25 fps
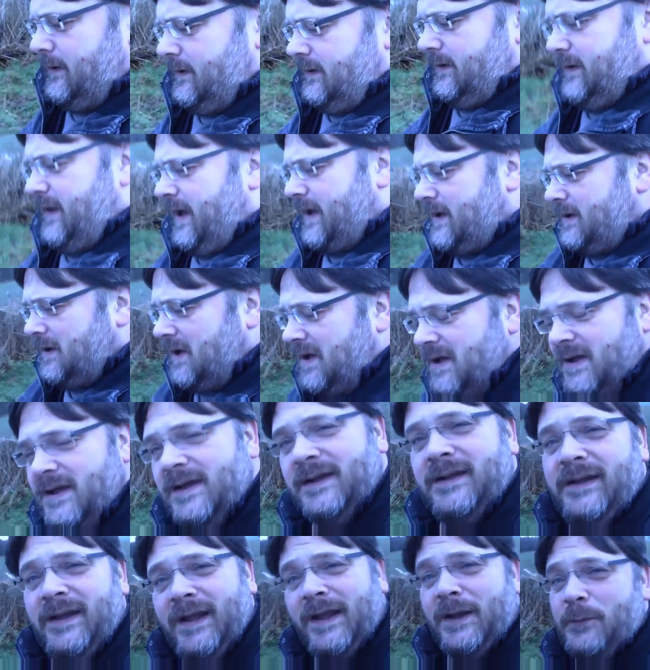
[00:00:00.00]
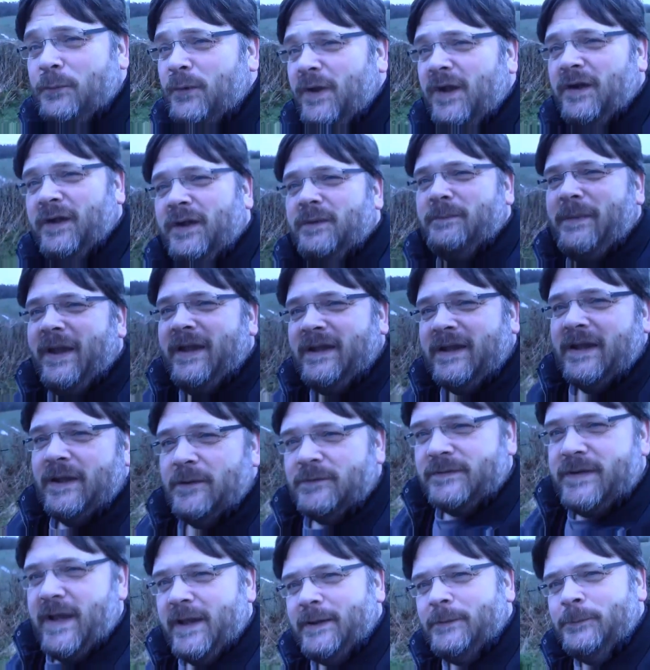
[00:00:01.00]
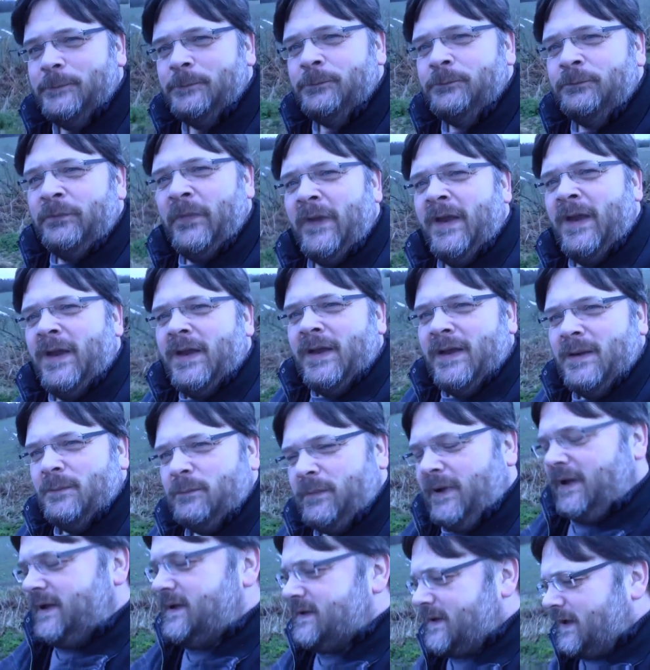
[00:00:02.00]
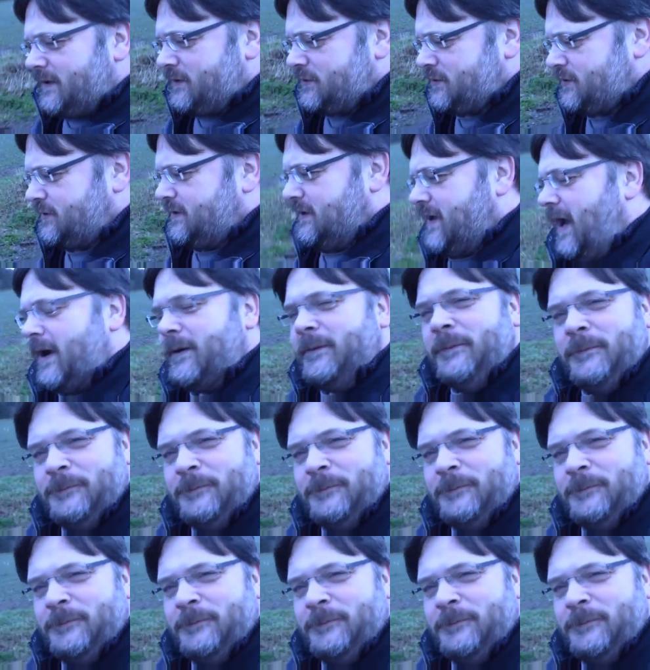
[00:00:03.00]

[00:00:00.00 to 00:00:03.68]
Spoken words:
then you know we're not going to make it, so please let us know.